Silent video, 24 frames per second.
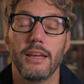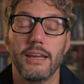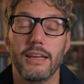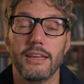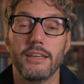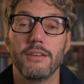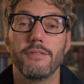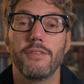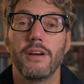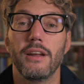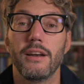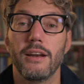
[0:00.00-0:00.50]

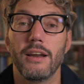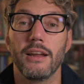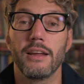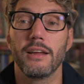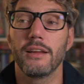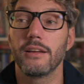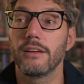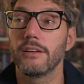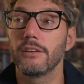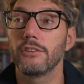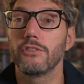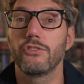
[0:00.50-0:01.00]
even
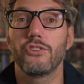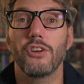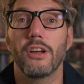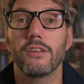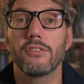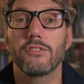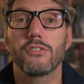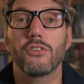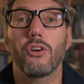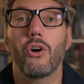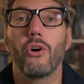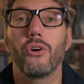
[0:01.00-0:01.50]

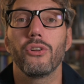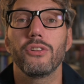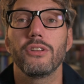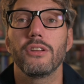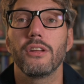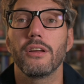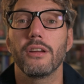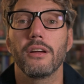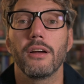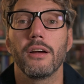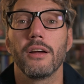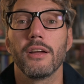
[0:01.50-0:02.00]
just on
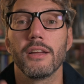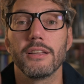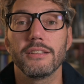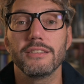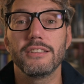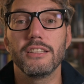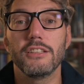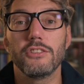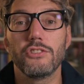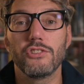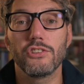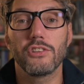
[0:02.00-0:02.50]
the
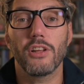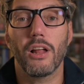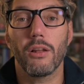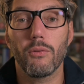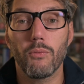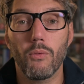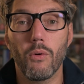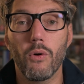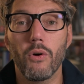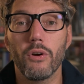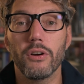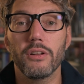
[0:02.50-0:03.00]
digital
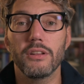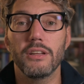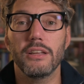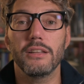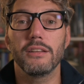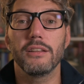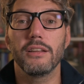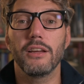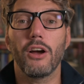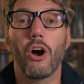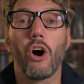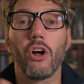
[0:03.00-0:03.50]
world,
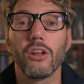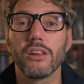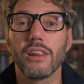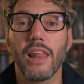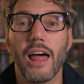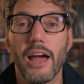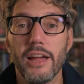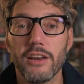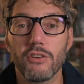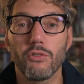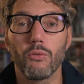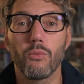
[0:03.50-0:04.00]
in the
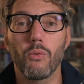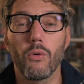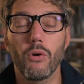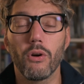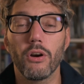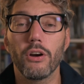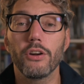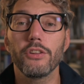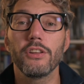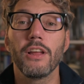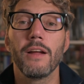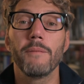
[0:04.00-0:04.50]
online
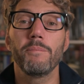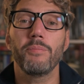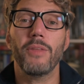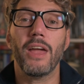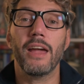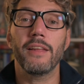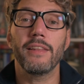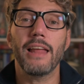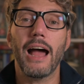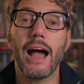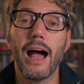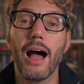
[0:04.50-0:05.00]
world,
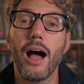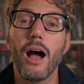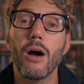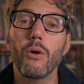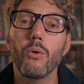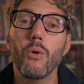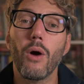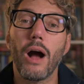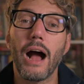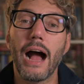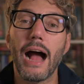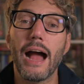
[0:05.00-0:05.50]
and
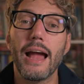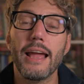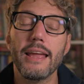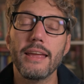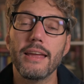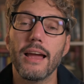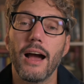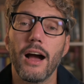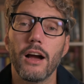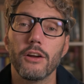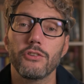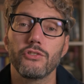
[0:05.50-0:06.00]
how
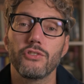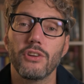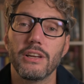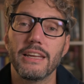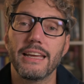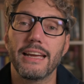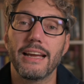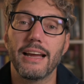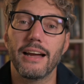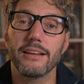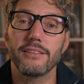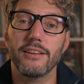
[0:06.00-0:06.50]
I
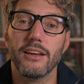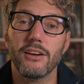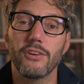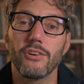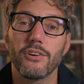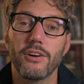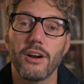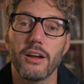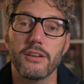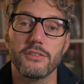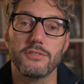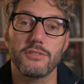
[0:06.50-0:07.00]
actually
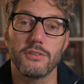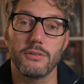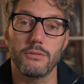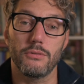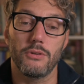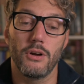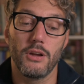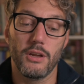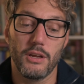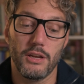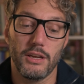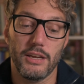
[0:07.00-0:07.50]
categorize you.
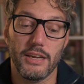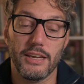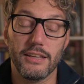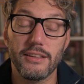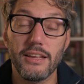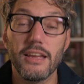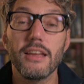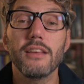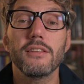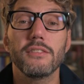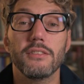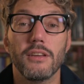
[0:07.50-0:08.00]
It
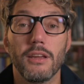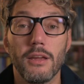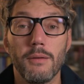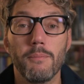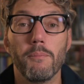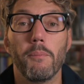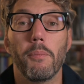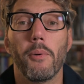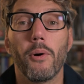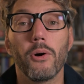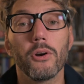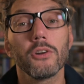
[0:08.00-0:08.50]
is
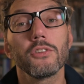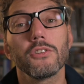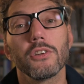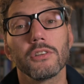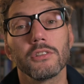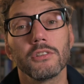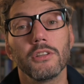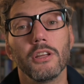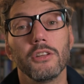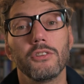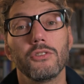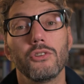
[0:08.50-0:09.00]

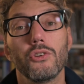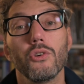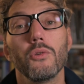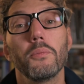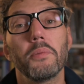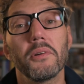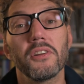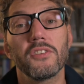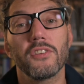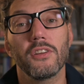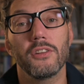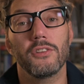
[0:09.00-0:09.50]
important that you
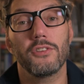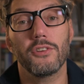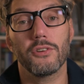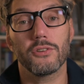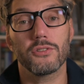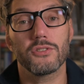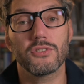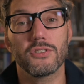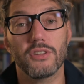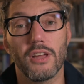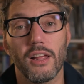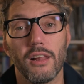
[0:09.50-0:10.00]
present
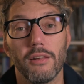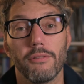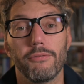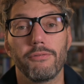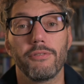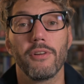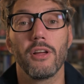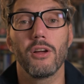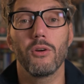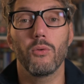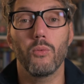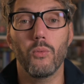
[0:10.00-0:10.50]

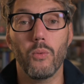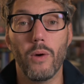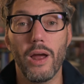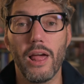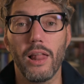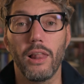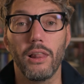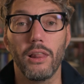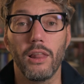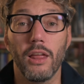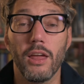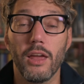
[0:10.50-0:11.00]
yourself
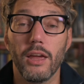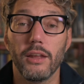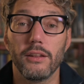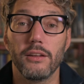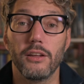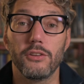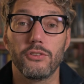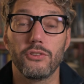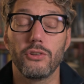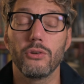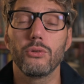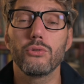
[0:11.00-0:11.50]
well,
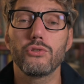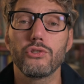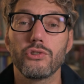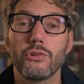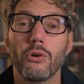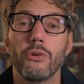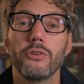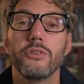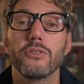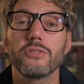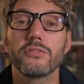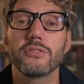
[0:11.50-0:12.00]
that you
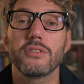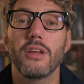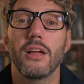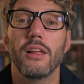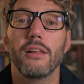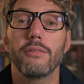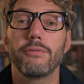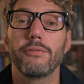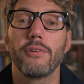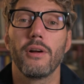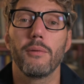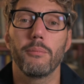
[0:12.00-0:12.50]
show
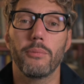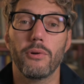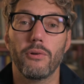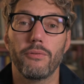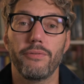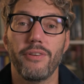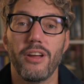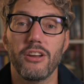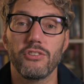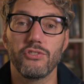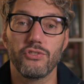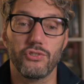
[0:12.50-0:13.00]
yourself
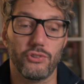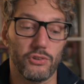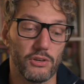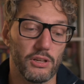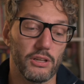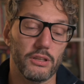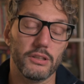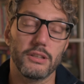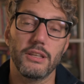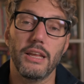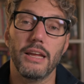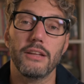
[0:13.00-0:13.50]

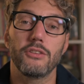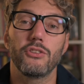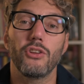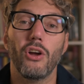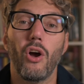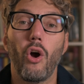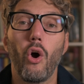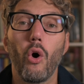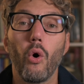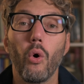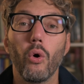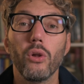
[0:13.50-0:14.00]
professional, that
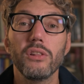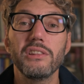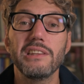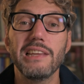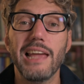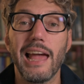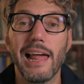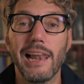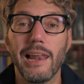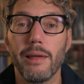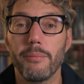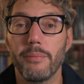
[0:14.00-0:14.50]
all
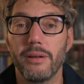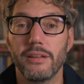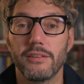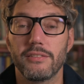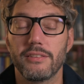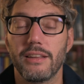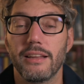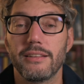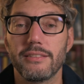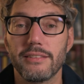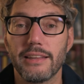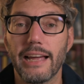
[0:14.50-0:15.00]
the
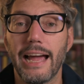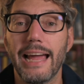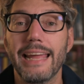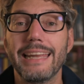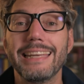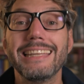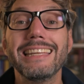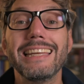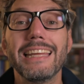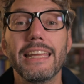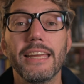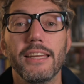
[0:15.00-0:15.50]
elements that I
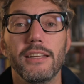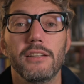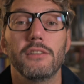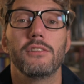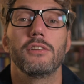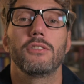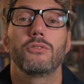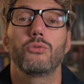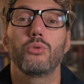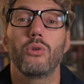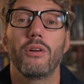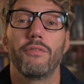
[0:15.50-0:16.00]
need
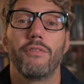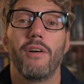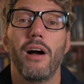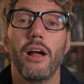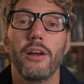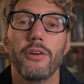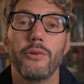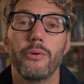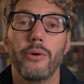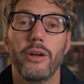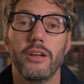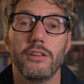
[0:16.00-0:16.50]
to
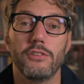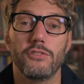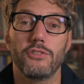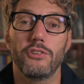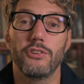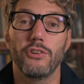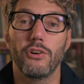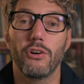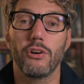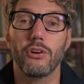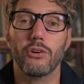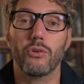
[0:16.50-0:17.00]

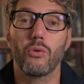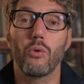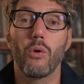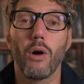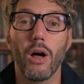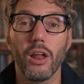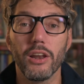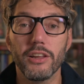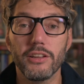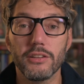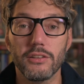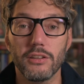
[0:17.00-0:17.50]
evaluate your
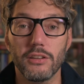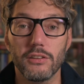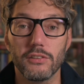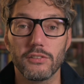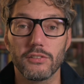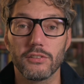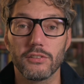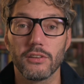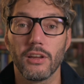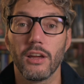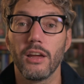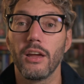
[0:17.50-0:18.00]

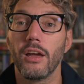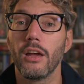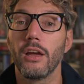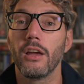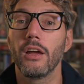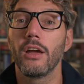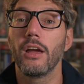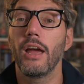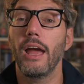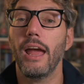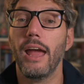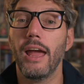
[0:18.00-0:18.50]
qualities
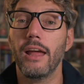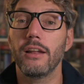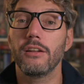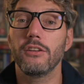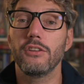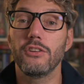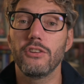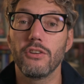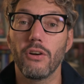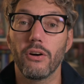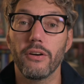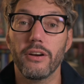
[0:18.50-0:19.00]

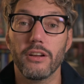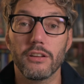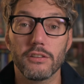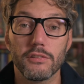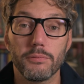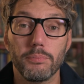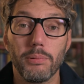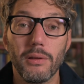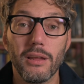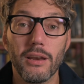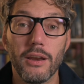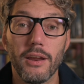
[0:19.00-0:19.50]
and your
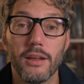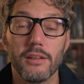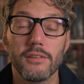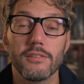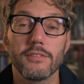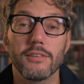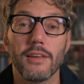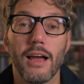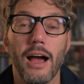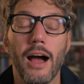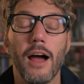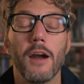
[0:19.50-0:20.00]

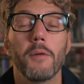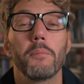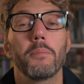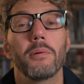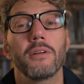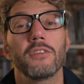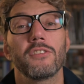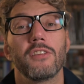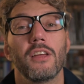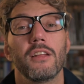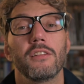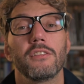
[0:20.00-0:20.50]
experience are
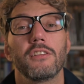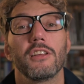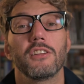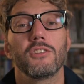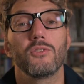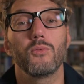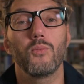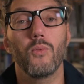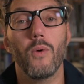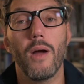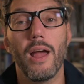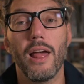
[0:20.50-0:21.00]
presented
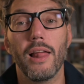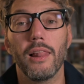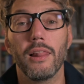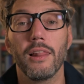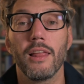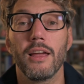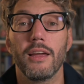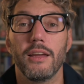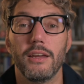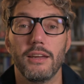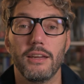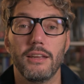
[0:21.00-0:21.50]
well
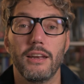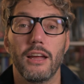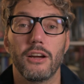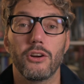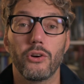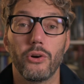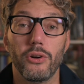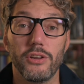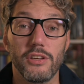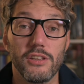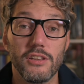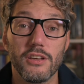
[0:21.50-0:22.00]
in a
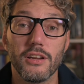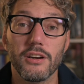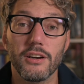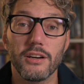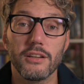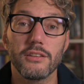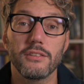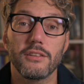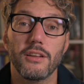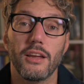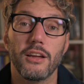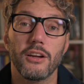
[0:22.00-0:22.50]

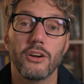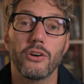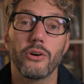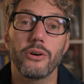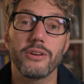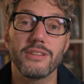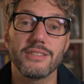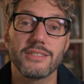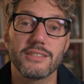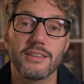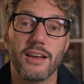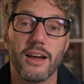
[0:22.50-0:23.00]
coherent and
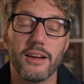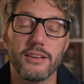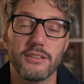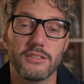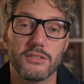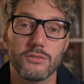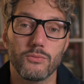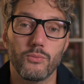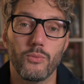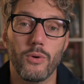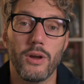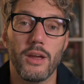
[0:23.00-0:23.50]

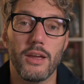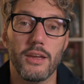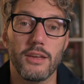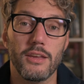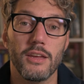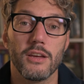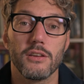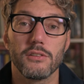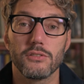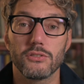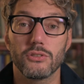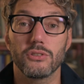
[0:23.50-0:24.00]
concise way,
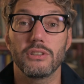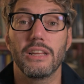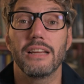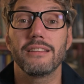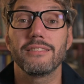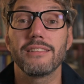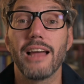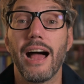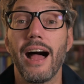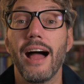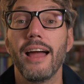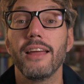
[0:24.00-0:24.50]
so that
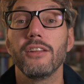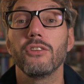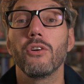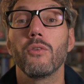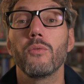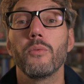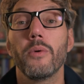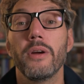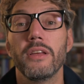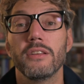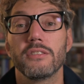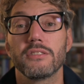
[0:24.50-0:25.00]
I
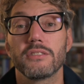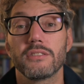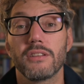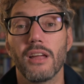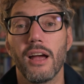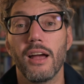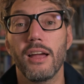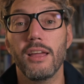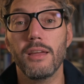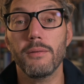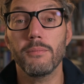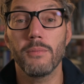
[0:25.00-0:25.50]
don't waste
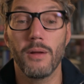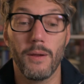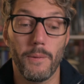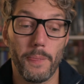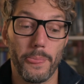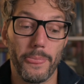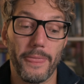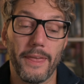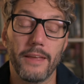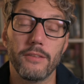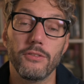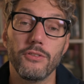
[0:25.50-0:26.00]
time
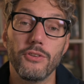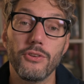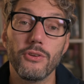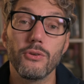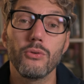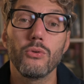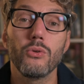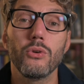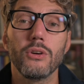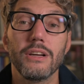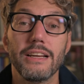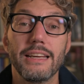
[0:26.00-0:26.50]
and
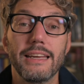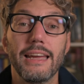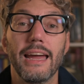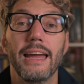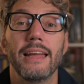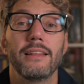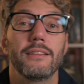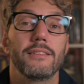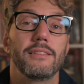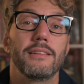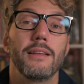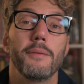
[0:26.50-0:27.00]
you
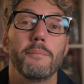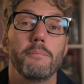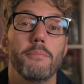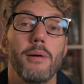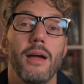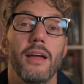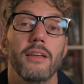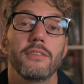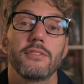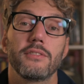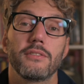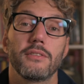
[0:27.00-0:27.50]
get the
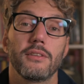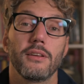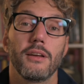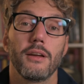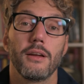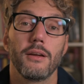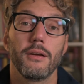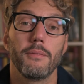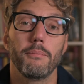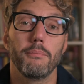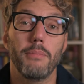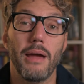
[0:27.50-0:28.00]
best
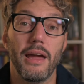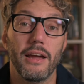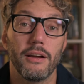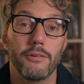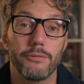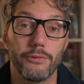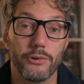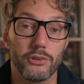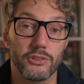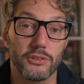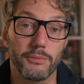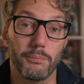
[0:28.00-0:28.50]
bang
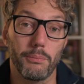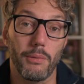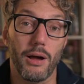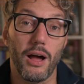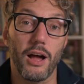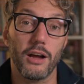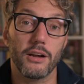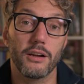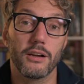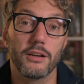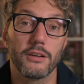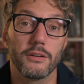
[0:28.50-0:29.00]
for the
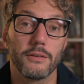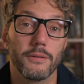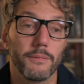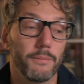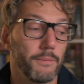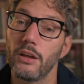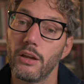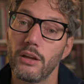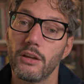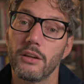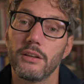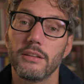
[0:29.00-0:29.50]
buck.
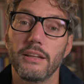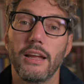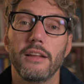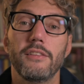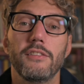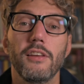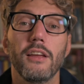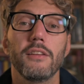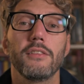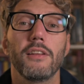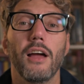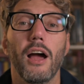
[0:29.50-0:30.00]

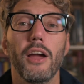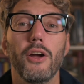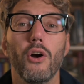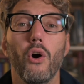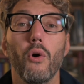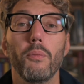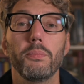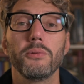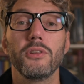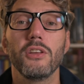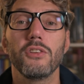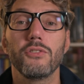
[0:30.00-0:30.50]
That's it. I
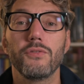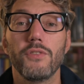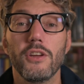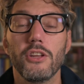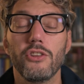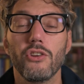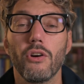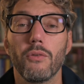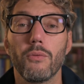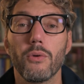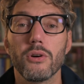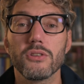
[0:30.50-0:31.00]
hope this
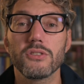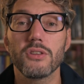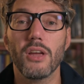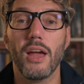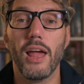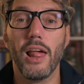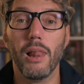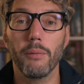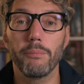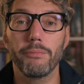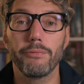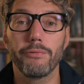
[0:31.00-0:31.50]
video was
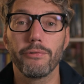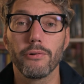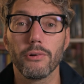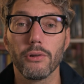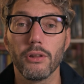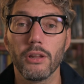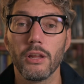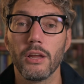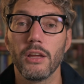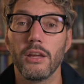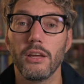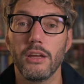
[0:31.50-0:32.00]

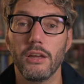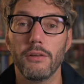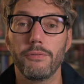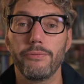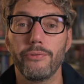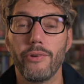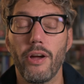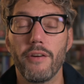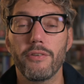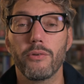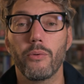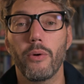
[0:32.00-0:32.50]
helpful. If
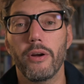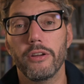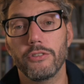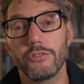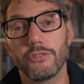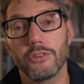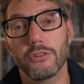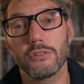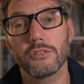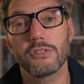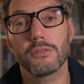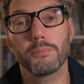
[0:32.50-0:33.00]
you have
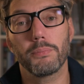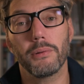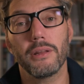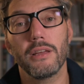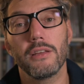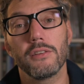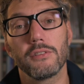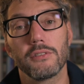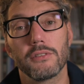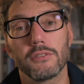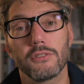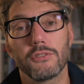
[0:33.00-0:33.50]
questions,
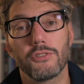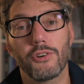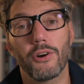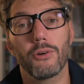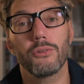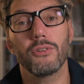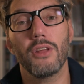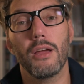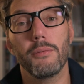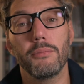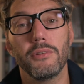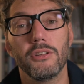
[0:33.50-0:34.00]
please
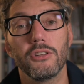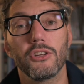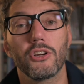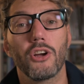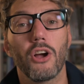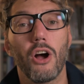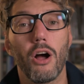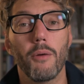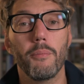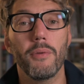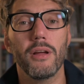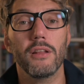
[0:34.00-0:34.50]
throw them in the
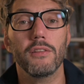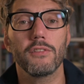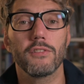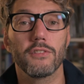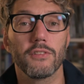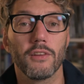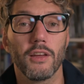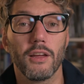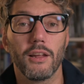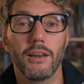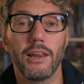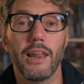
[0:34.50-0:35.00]

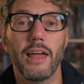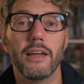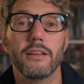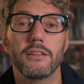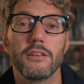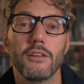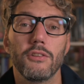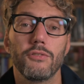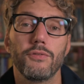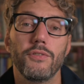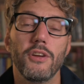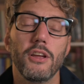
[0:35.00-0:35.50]
comments, like
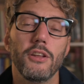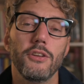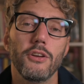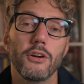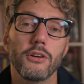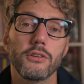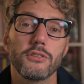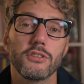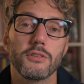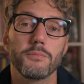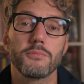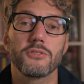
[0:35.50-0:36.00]
this
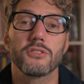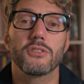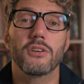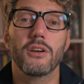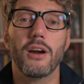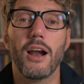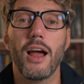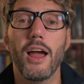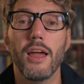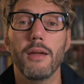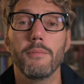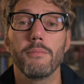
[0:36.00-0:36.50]
video,
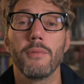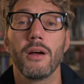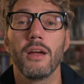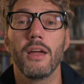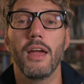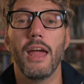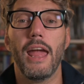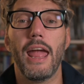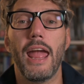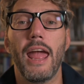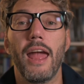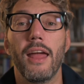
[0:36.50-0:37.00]
subscribe,
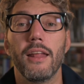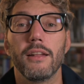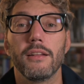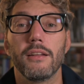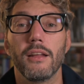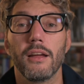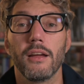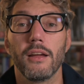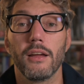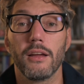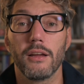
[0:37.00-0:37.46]
and